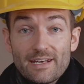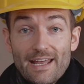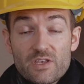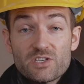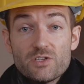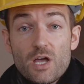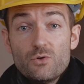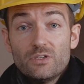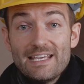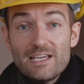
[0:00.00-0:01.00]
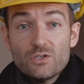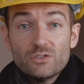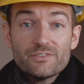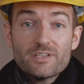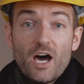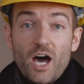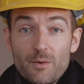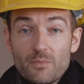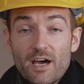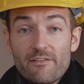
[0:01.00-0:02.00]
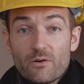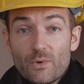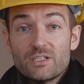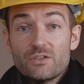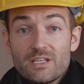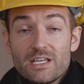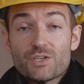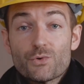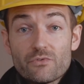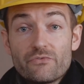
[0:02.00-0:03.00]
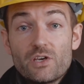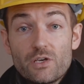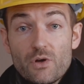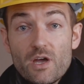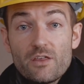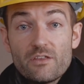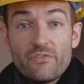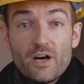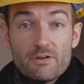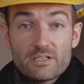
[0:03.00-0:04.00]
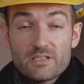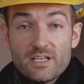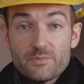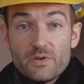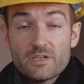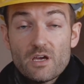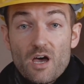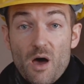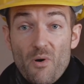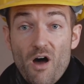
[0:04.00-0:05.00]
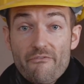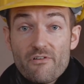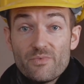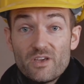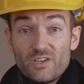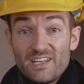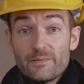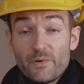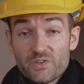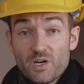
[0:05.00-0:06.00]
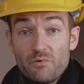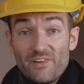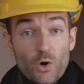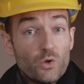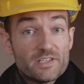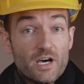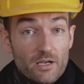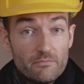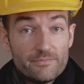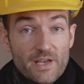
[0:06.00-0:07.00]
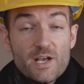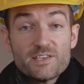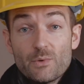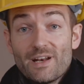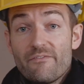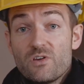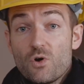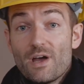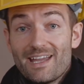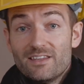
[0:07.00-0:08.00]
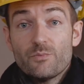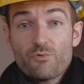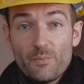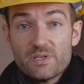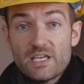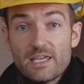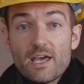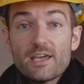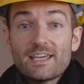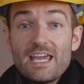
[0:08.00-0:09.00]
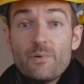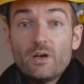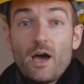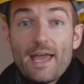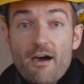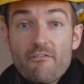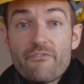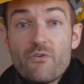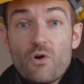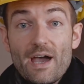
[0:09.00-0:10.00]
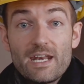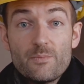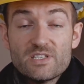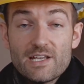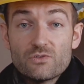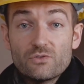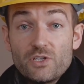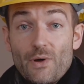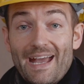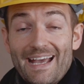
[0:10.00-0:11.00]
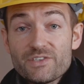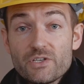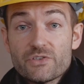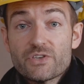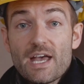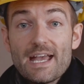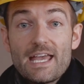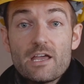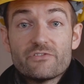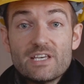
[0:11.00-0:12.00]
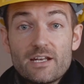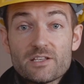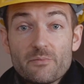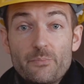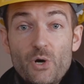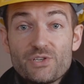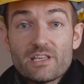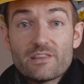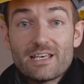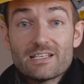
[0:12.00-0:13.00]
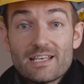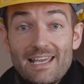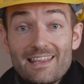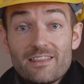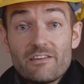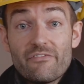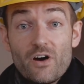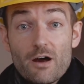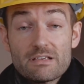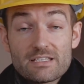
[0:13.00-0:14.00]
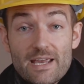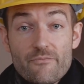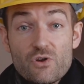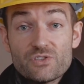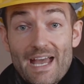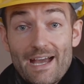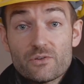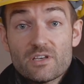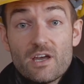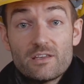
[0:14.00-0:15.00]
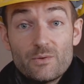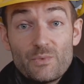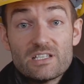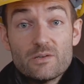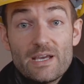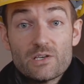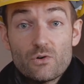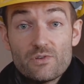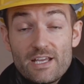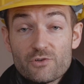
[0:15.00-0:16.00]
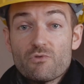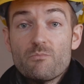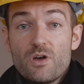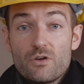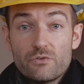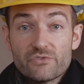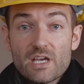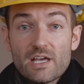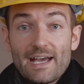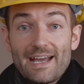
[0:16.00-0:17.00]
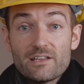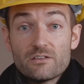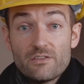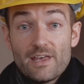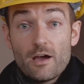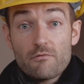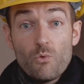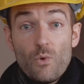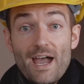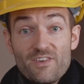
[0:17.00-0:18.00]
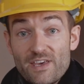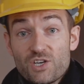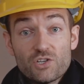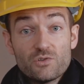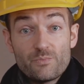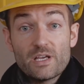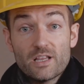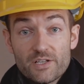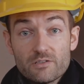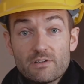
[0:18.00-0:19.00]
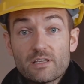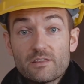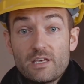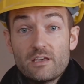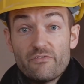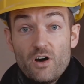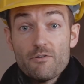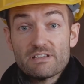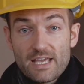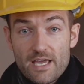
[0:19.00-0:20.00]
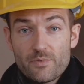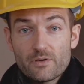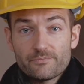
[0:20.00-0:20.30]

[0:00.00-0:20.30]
Now, there's no legal timeline for when you need to review the fire risk assessment, apart from that you need to be on top of it all the time. So whenever you're in the property, keep an eye out for any potential new hazards. If tenants are putting things in the fire escape routes out, you need to make sure that it's removed and that they are aware that they shouldn't be cluttering the fire escape.